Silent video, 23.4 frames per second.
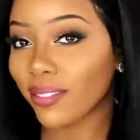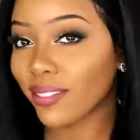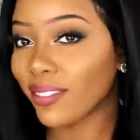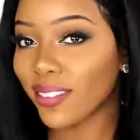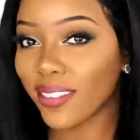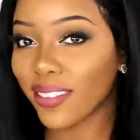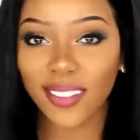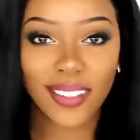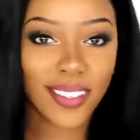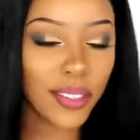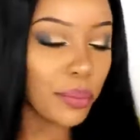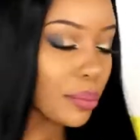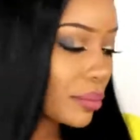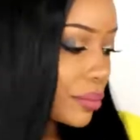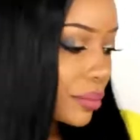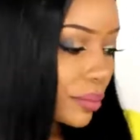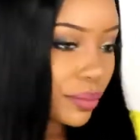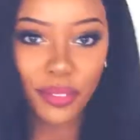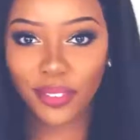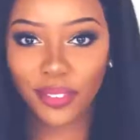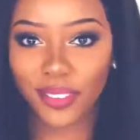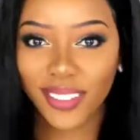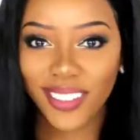Hey guys,
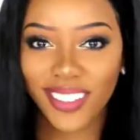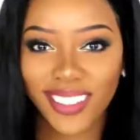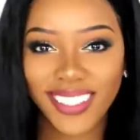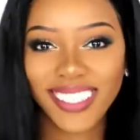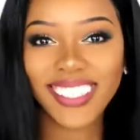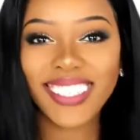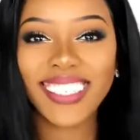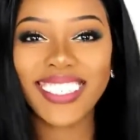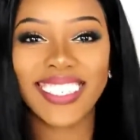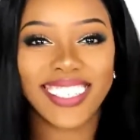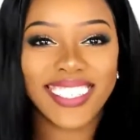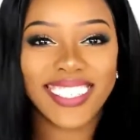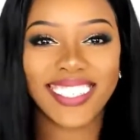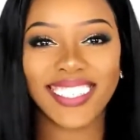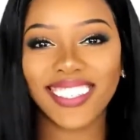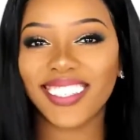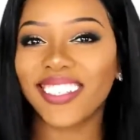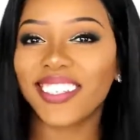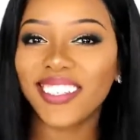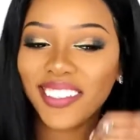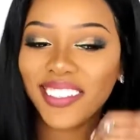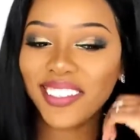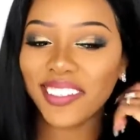welcome back or
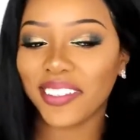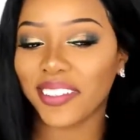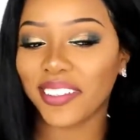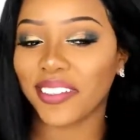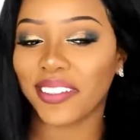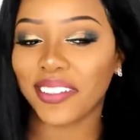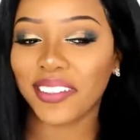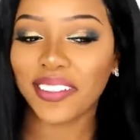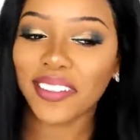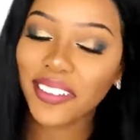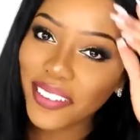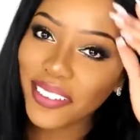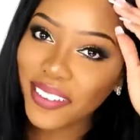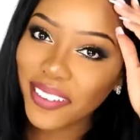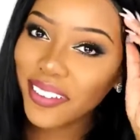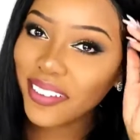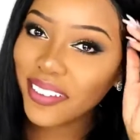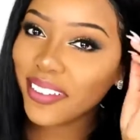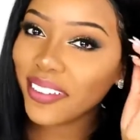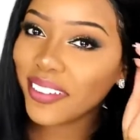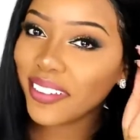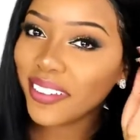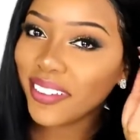welcome to my YouTube
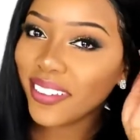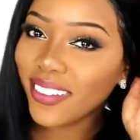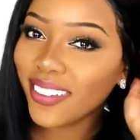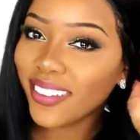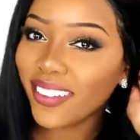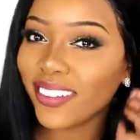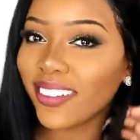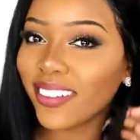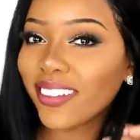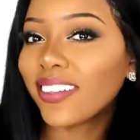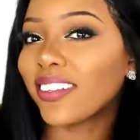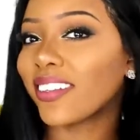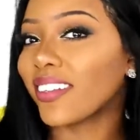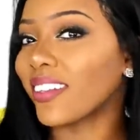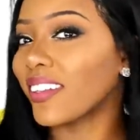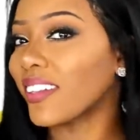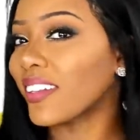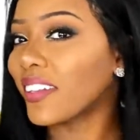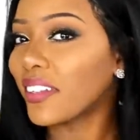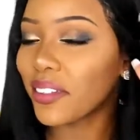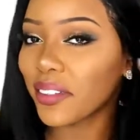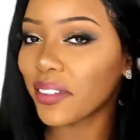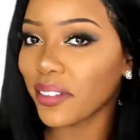channel. Today
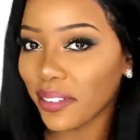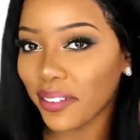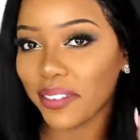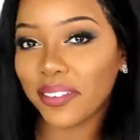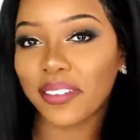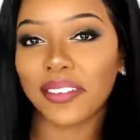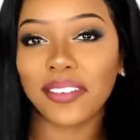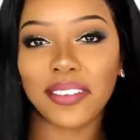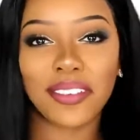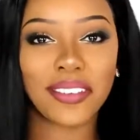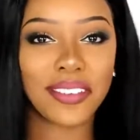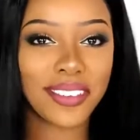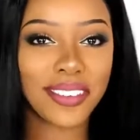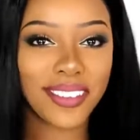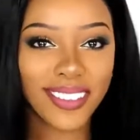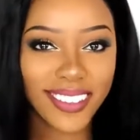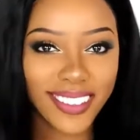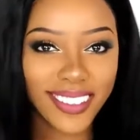I'm pretty excited